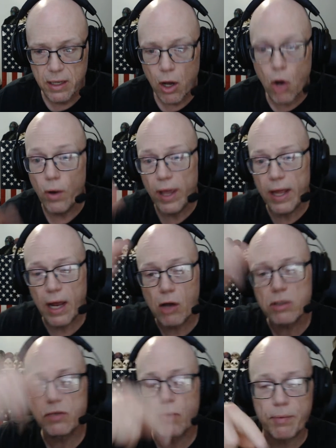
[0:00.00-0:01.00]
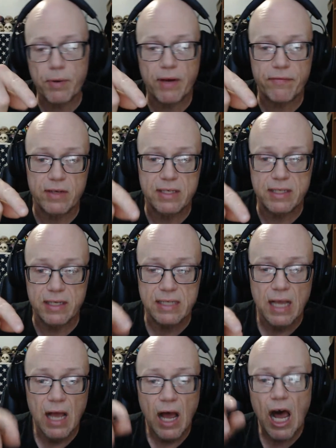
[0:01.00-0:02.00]
Oh, and I also want to preference this.
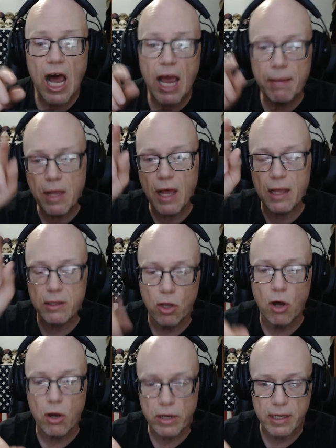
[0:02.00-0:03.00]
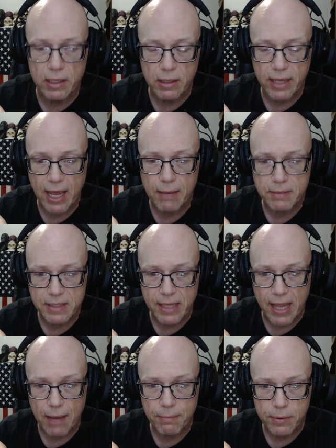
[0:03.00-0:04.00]
I'm not dogging Camp Snap,